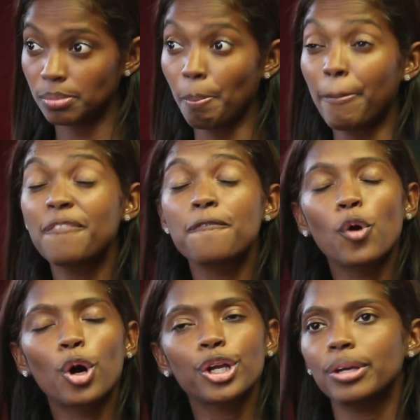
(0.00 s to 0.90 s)
is,
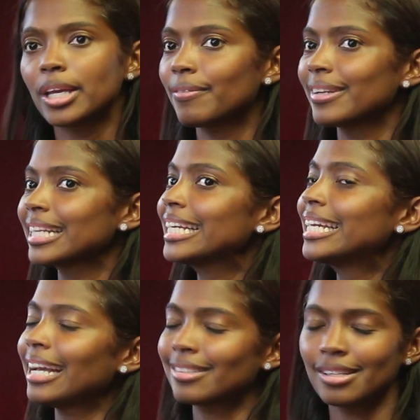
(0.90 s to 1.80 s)
before you even
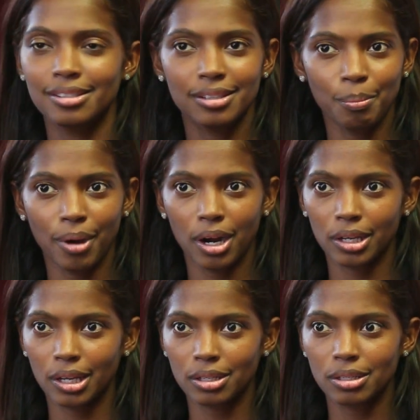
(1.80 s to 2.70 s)
get into the
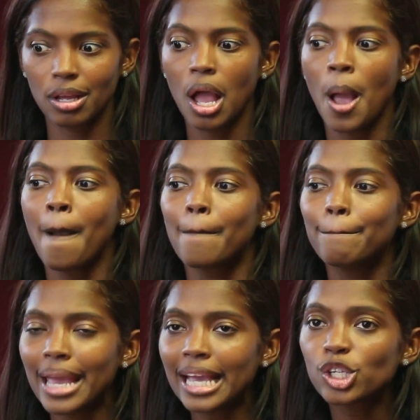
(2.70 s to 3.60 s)
market,
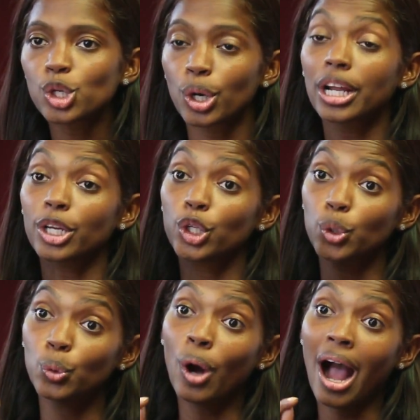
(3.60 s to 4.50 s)
make sure that
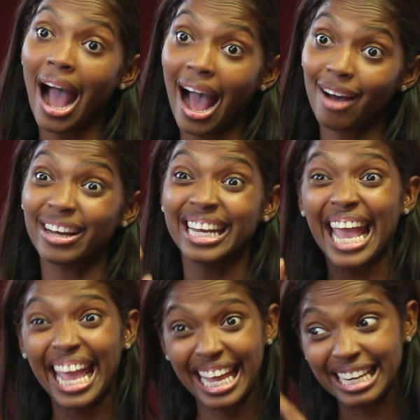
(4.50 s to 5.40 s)
you have an
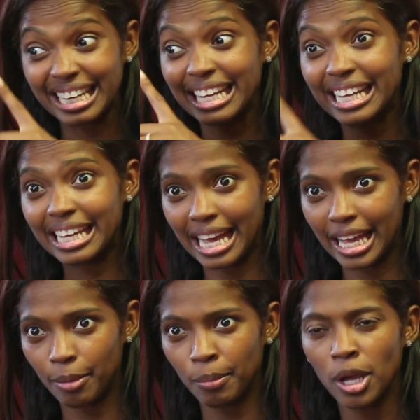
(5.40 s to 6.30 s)
end
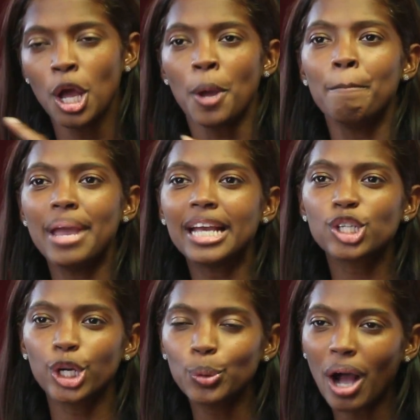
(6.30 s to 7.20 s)
game. Make
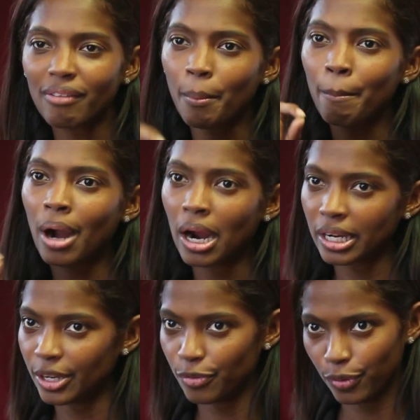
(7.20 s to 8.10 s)
sure you have a
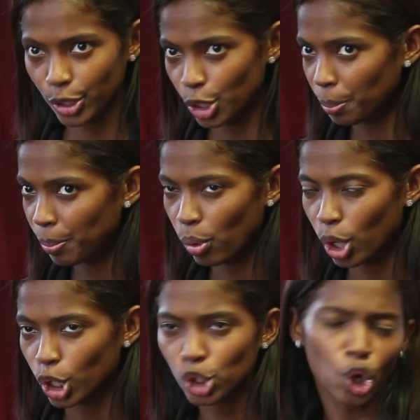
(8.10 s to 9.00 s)
market for your
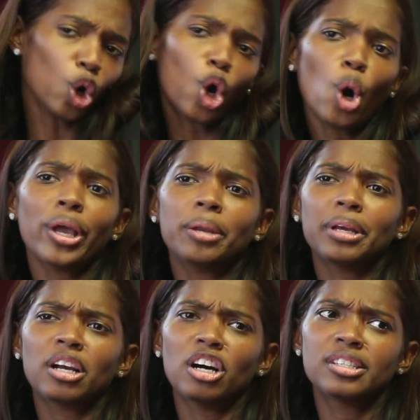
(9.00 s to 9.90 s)
pork. Don't go in
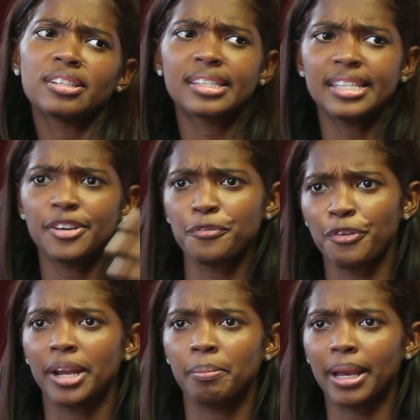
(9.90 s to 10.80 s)
because you see a
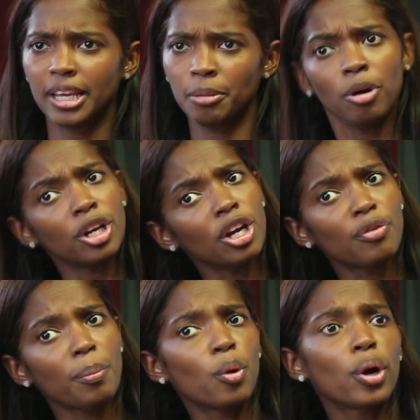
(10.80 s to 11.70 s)
friend making money
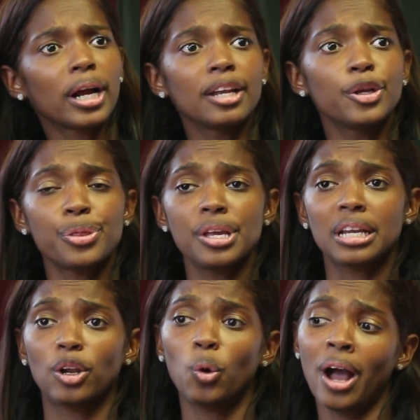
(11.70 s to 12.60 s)
off of pork and you think
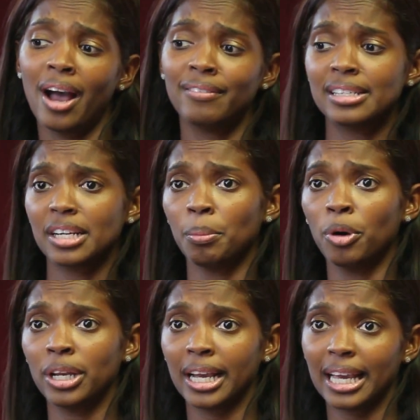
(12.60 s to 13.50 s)
that, oh, I have this little
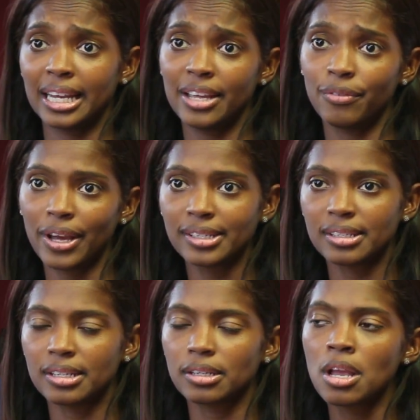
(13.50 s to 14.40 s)
money, I can
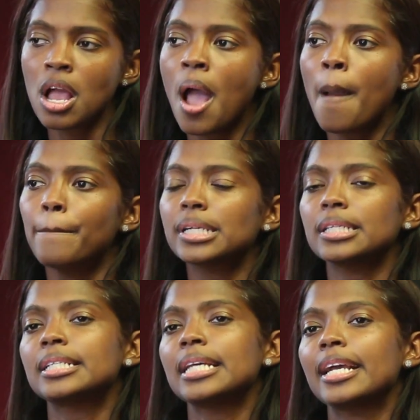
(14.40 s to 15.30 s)
invest it. Because
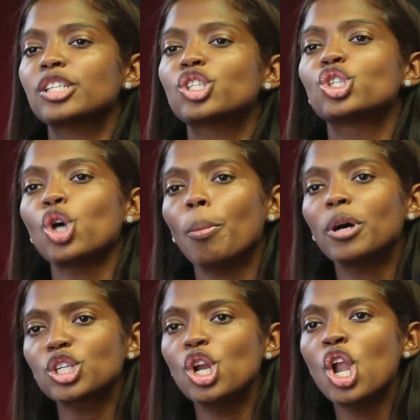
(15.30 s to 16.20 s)
it takes so
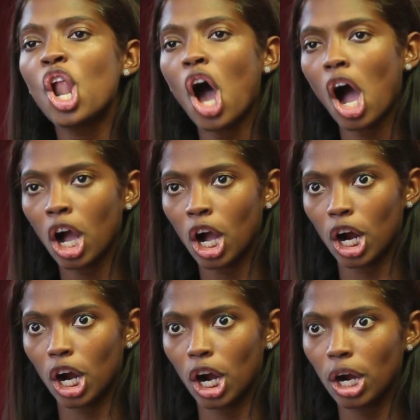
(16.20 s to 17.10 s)
much
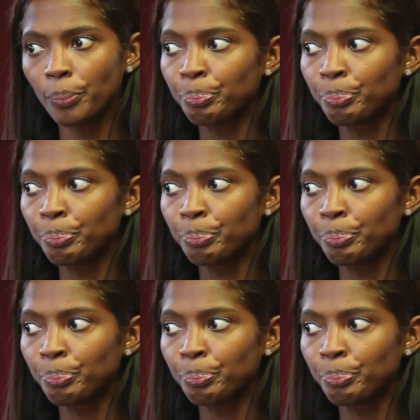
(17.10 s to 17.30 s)
longer